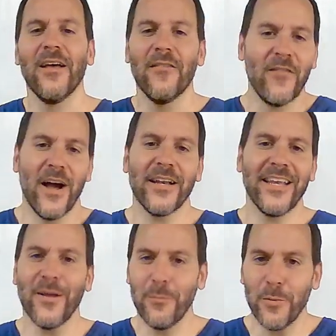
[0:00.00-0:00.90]
finding
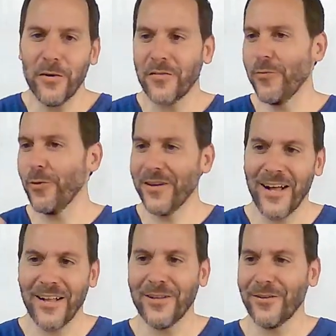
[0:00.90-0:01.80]
a book for
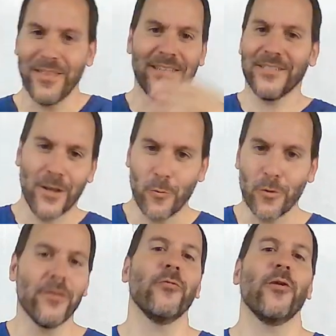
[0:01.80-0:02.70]
$1 that's
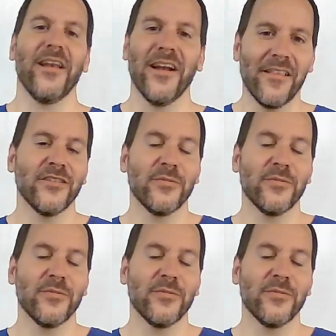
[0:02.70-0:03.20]
worth $20,